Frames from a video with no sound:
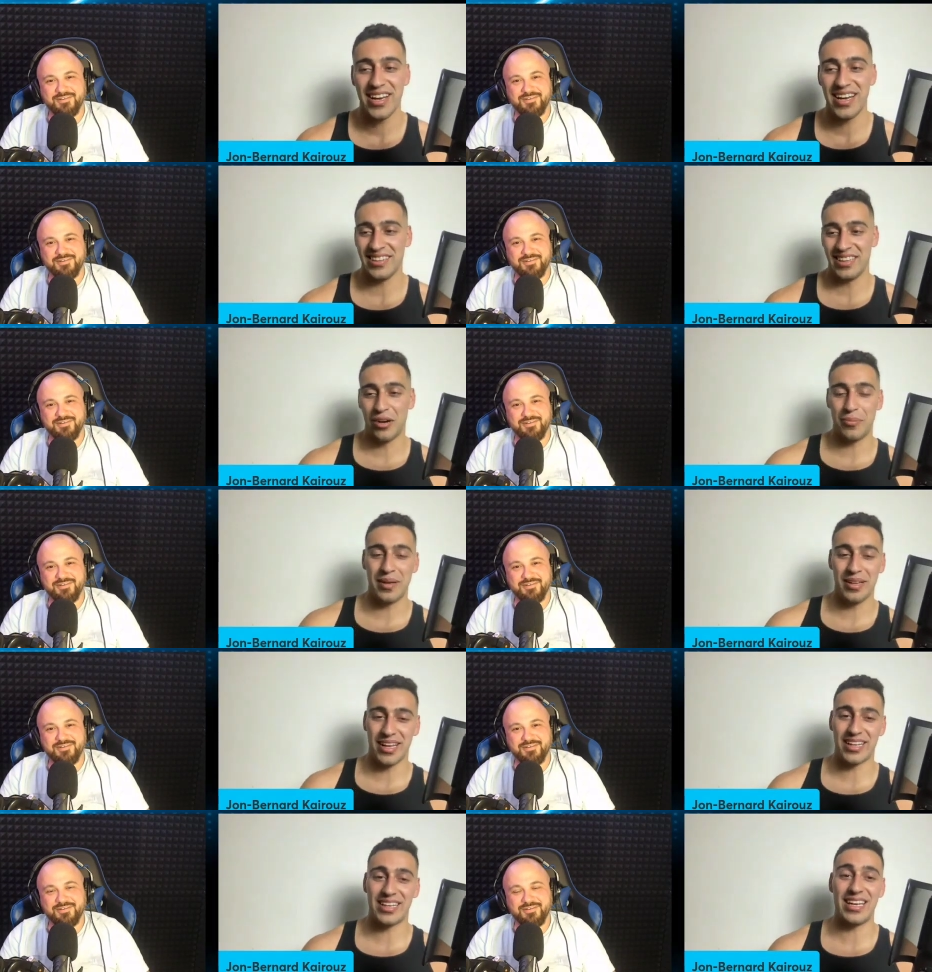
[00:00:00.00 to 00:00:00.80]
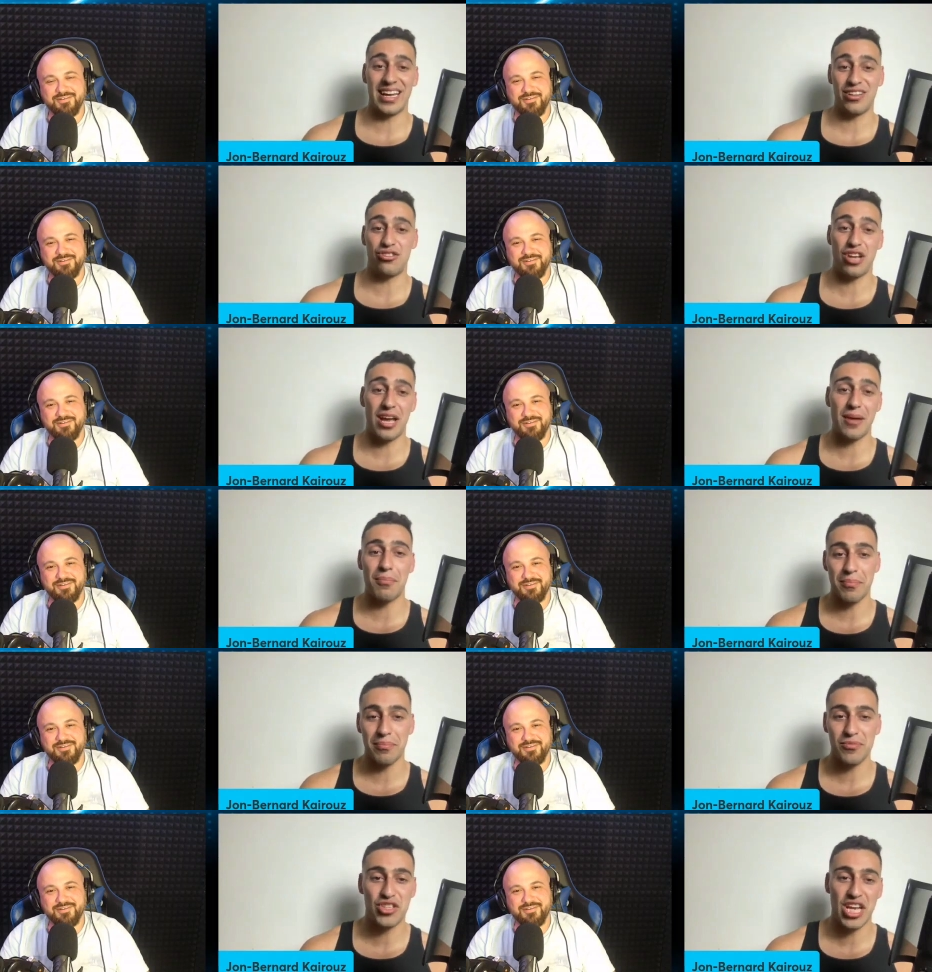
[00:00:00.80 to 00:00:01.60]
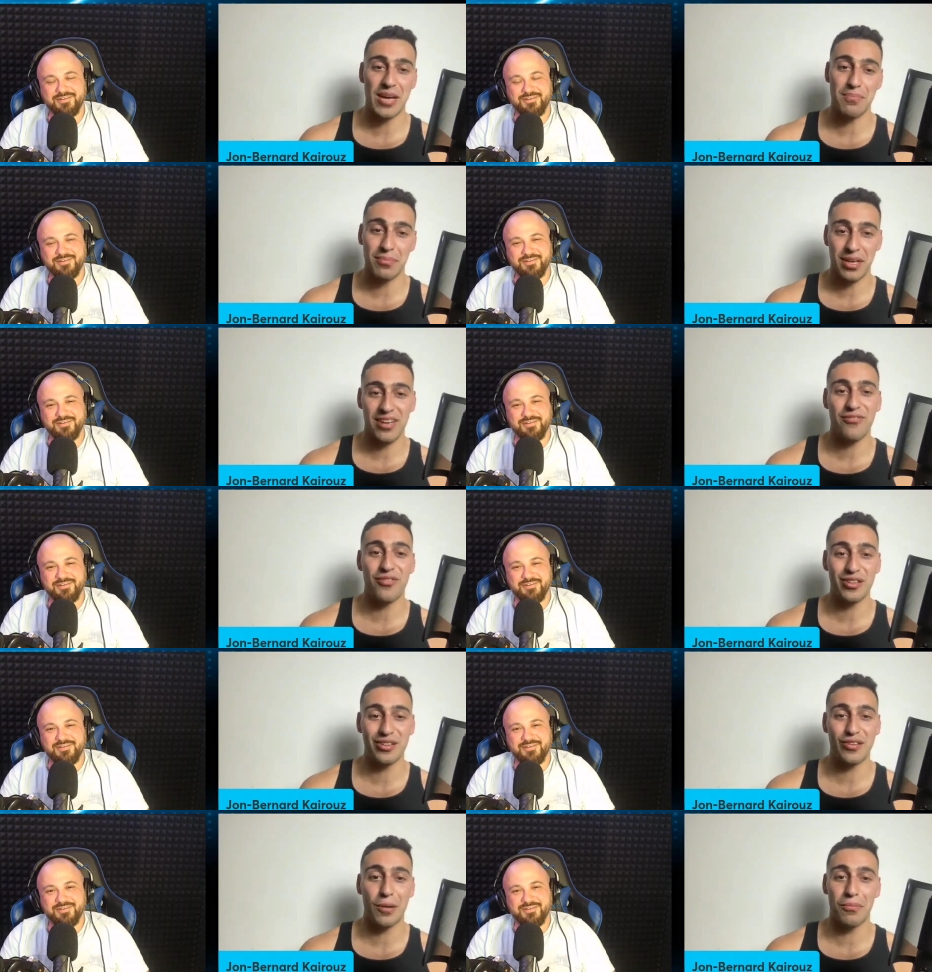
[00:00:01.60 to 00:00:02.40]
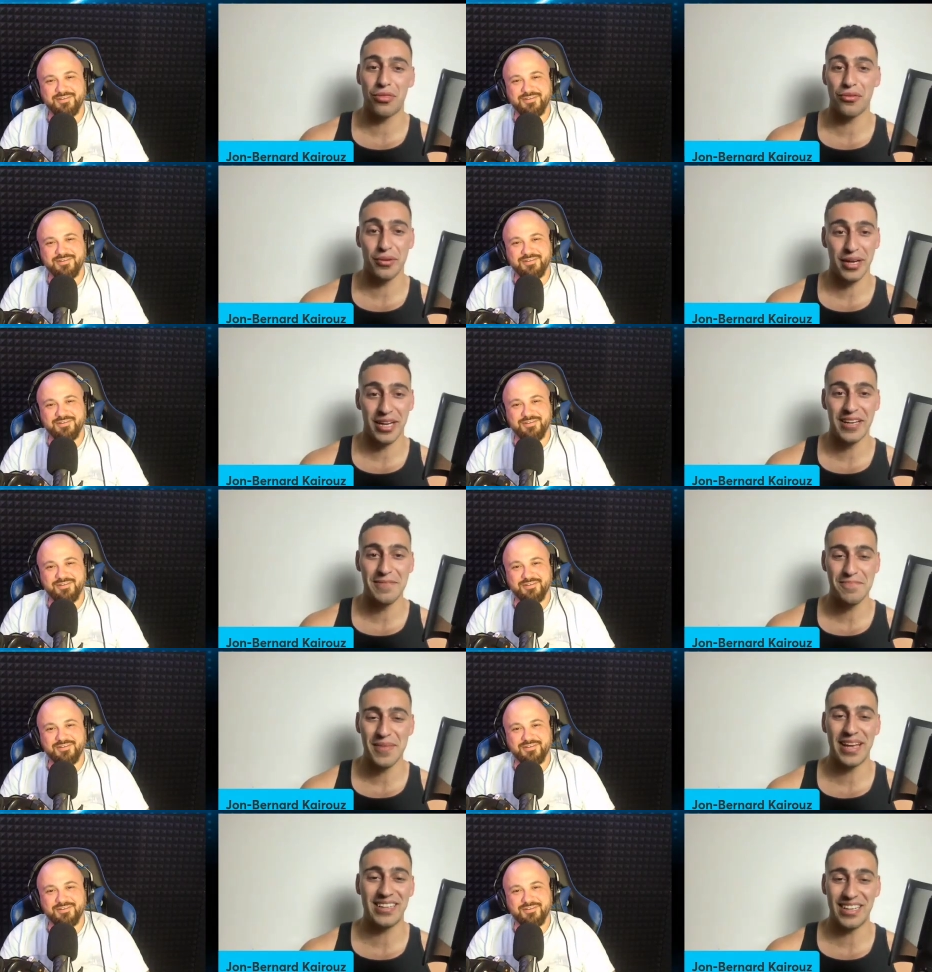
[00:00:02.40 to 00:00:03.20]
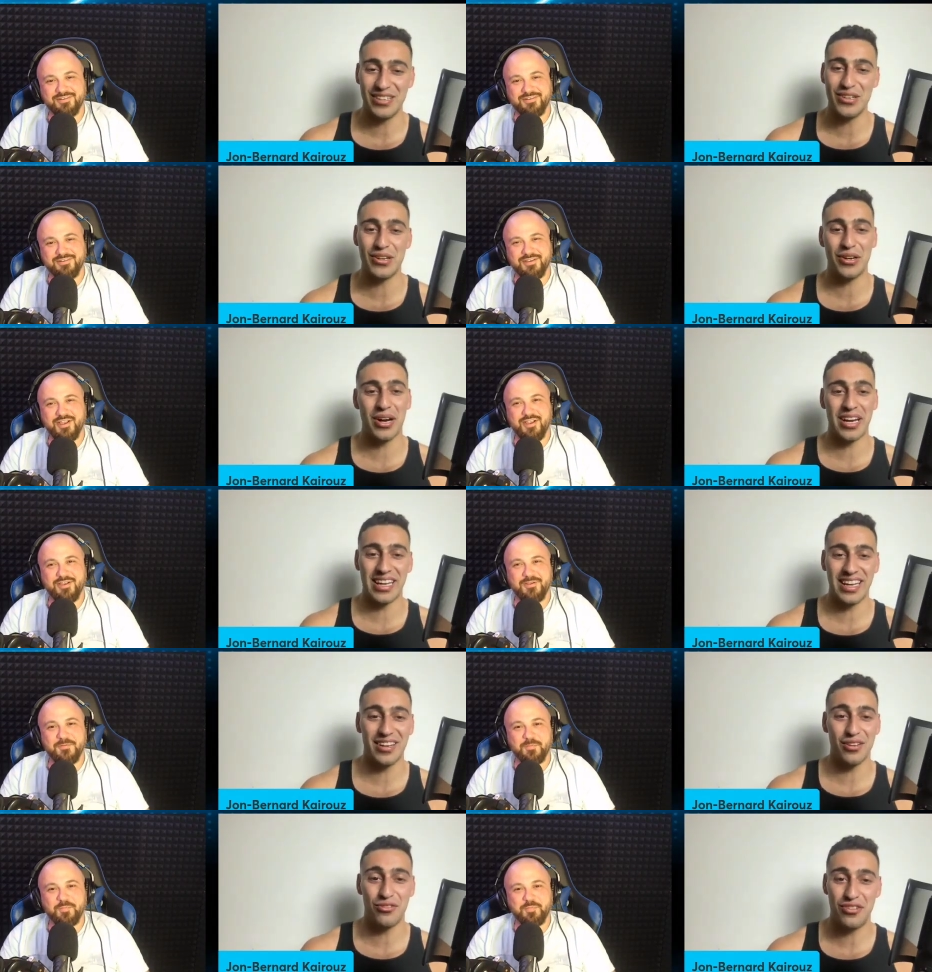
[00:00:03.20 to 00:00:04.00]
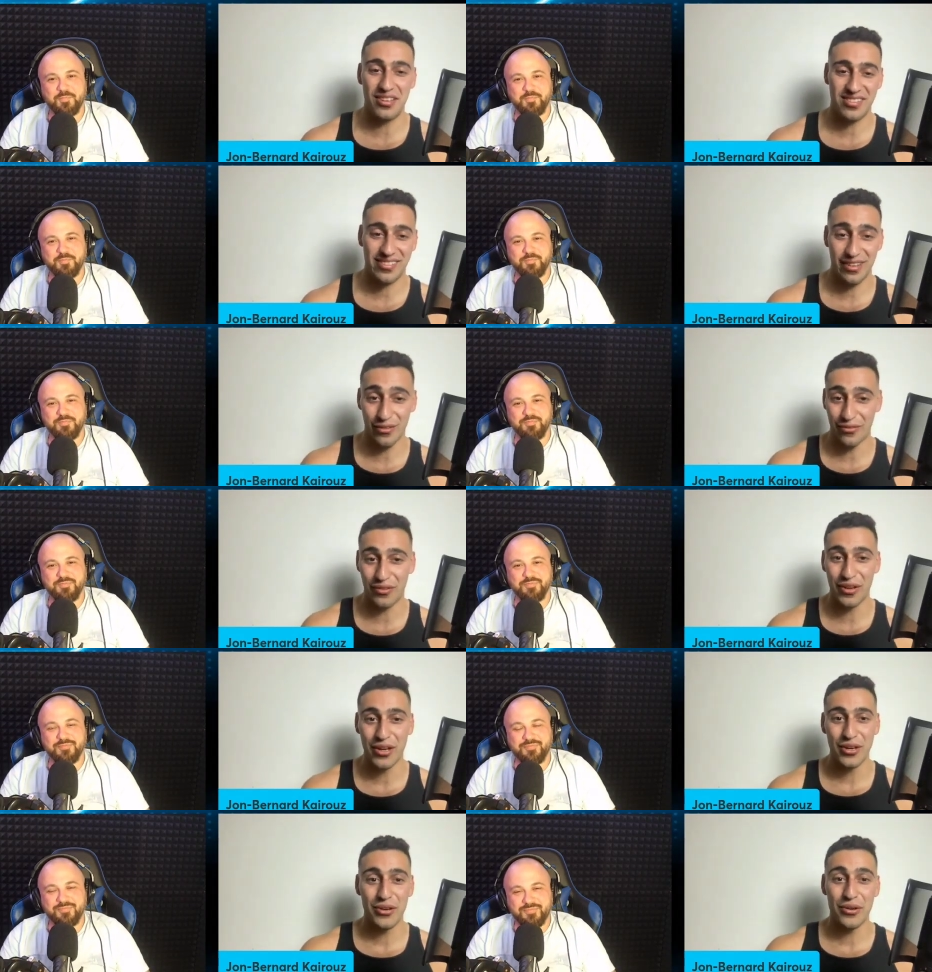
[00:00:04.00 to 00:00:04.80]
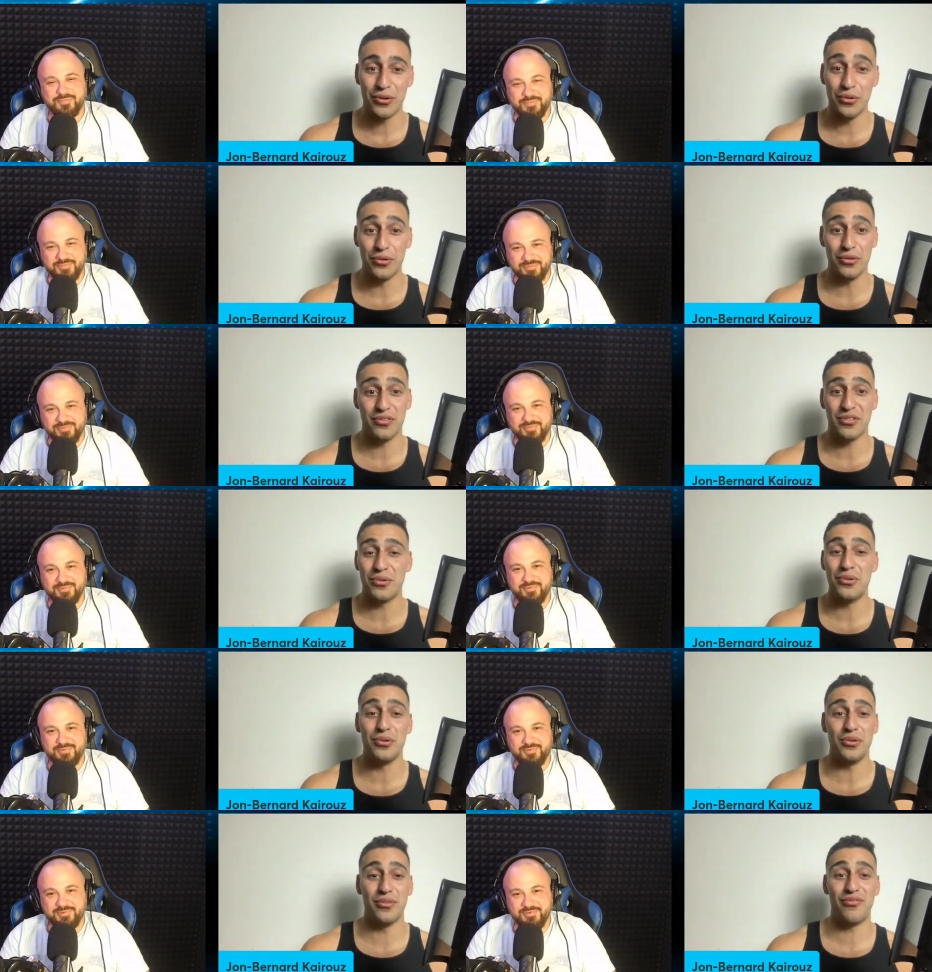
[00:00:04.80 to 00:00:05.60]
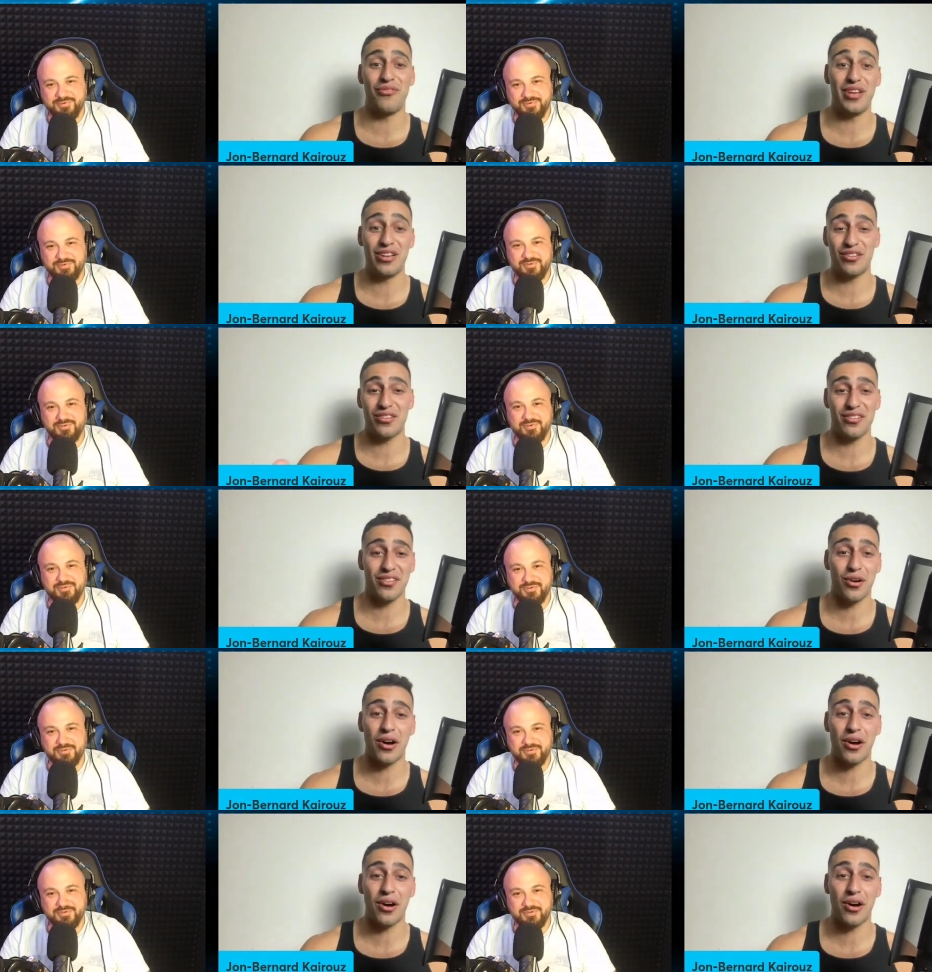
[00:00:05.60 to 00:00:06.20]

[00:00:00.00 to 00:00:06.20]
Speaker 1: and they'll be like, yeah, jam jam me for top three, and then you kind of get a gist of who's who finishes